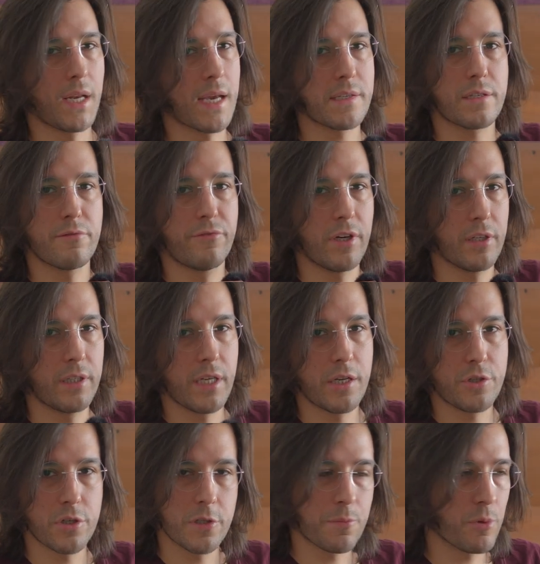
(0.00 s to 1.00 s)
As the
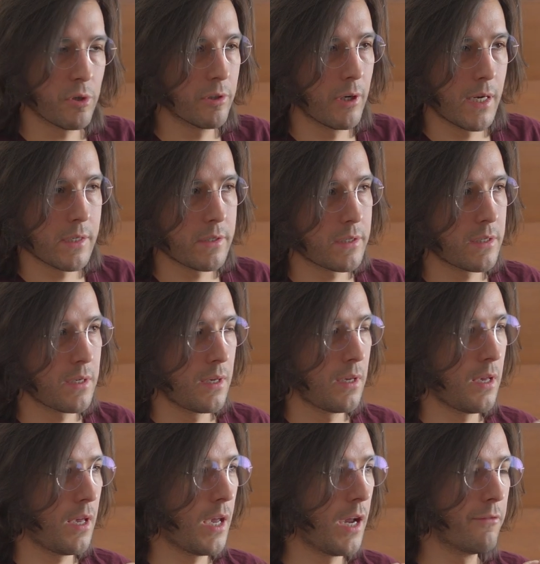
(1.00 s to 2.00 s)
variations progress,
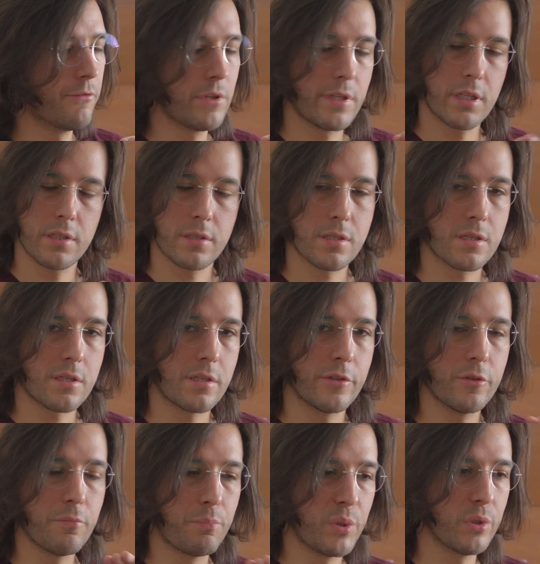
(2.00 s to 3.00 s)
everything is
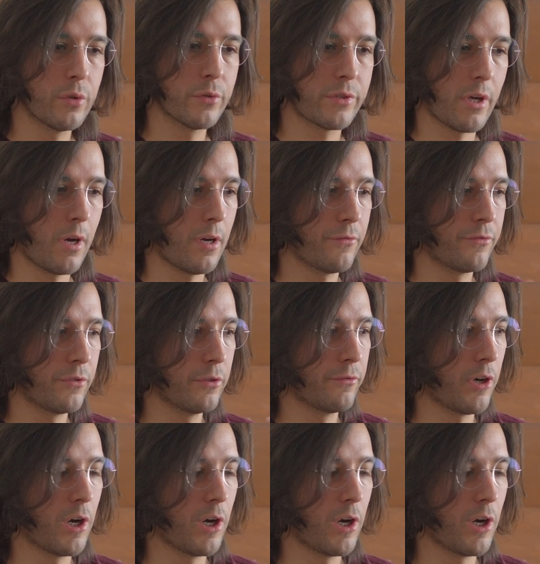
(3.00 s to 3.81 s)
still built off of,